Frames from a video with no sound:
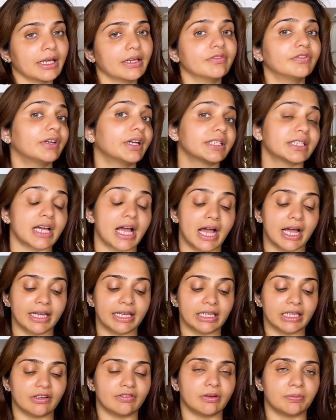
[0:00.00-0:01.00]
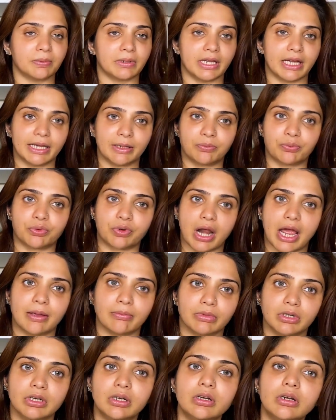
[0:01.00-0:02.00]
in fact I love applying
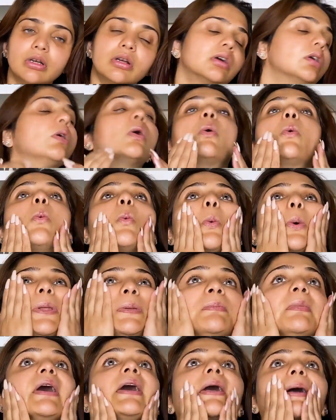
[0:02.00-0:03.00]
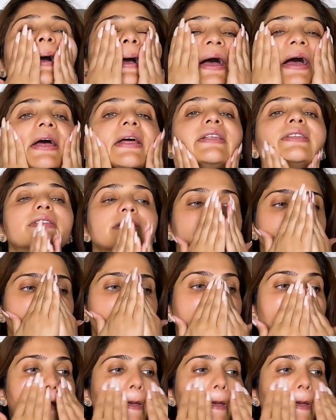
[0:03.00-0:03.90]
primer with my hands.